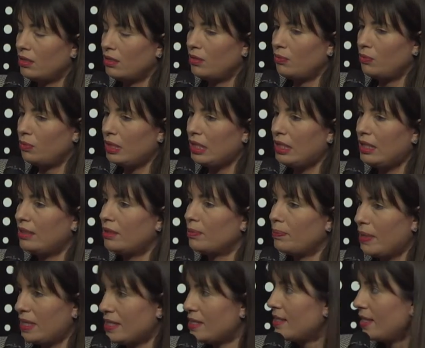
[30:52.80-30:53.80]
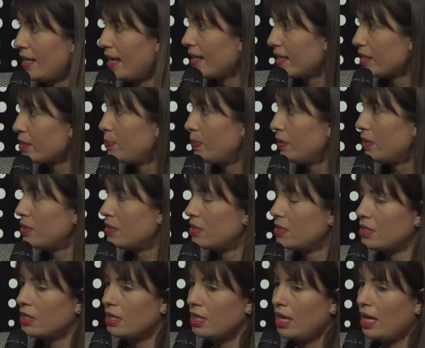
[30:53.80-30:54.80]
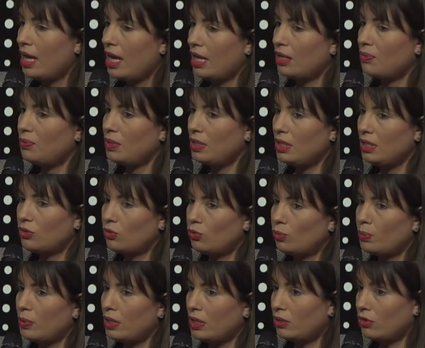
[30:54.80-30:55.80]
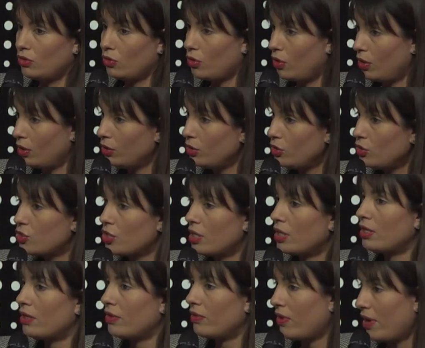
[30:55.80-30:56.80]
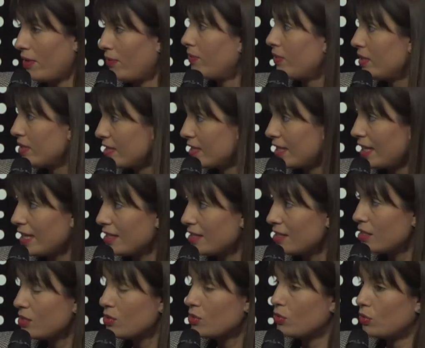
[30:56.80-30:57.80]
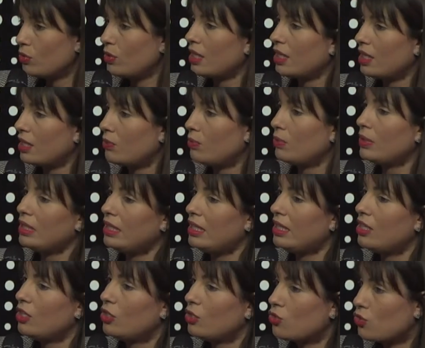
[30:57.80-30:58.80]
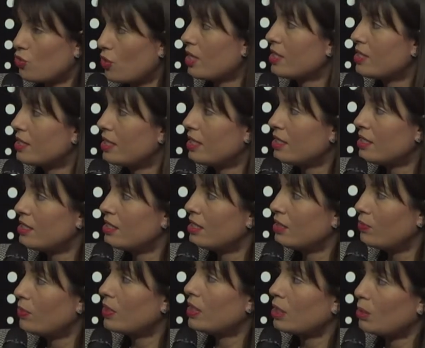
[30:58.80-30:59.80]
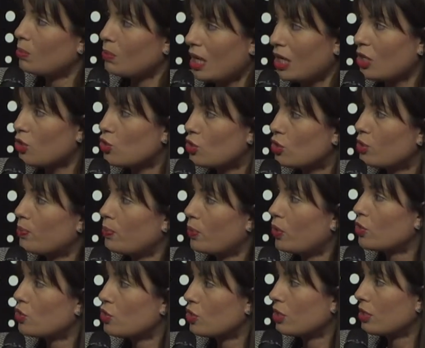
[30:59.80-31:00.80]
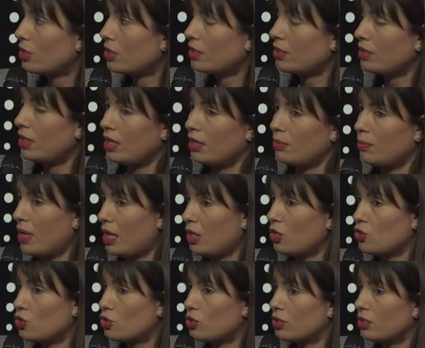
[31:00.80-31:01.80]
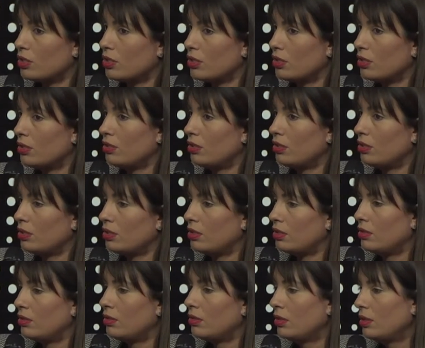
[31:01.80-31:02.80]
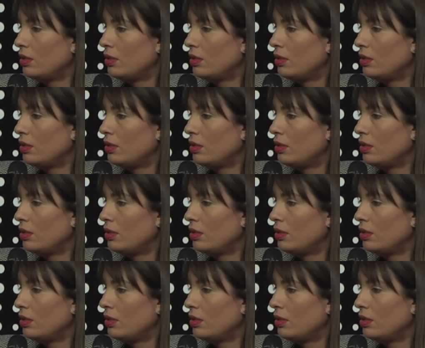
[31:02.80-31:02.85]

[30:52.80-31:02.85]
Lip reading: really the best experts, and we need to bring the knowledge and reference cases so they can really trust us that we can manage the project and manage the